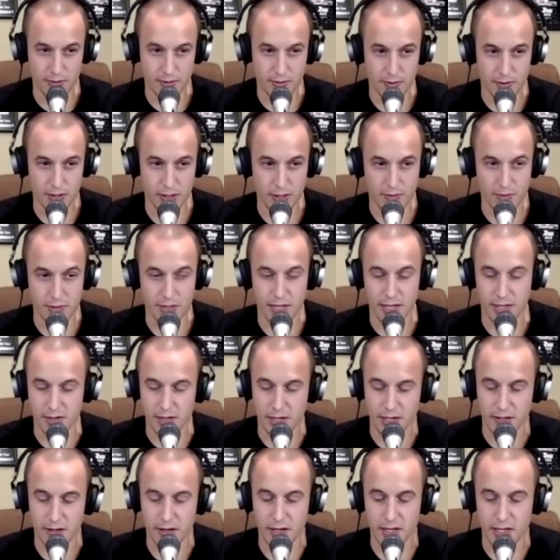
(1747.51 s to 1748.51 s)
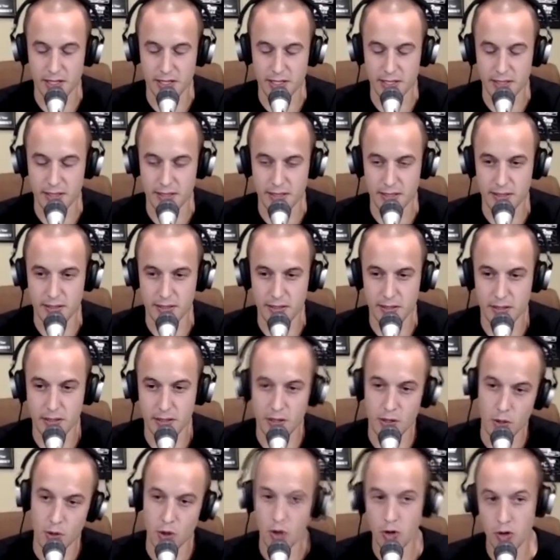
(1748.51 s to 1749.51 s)
not trying to cause the
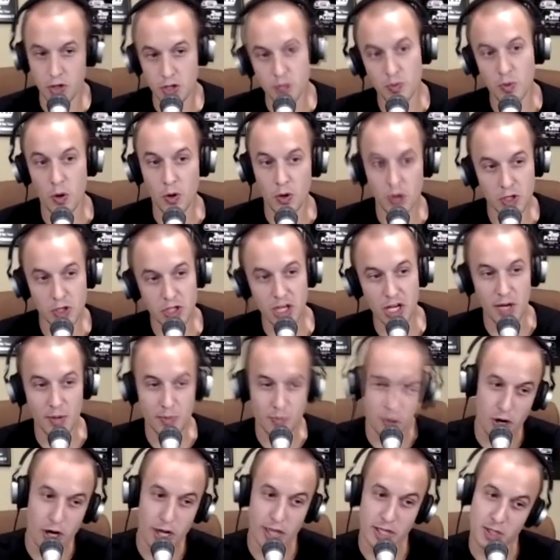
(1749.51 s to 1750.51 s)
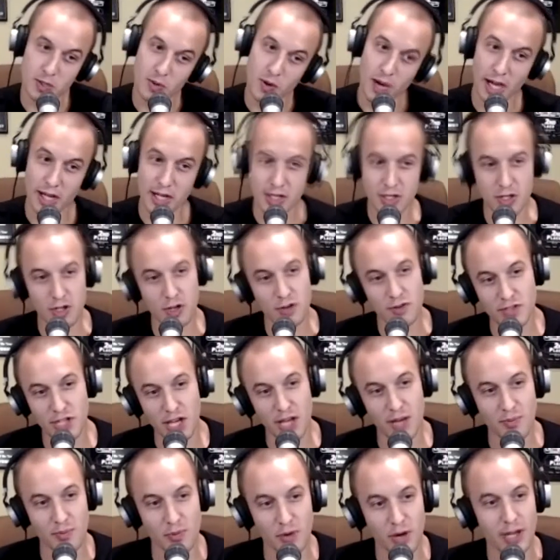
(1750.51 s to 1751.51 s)
smokers get breaks, so I deserve
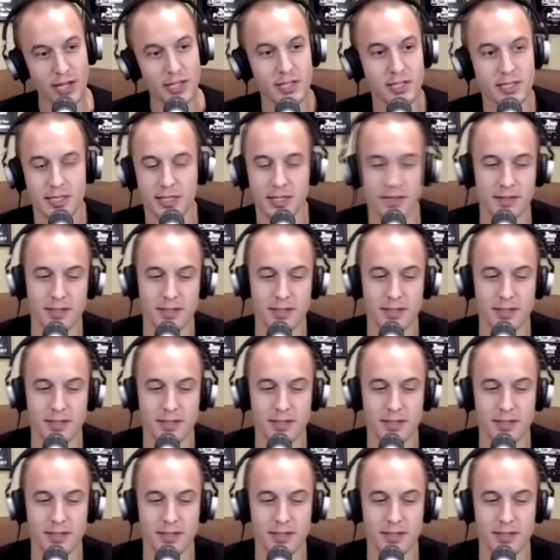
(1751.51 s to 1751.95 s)
10 breaks.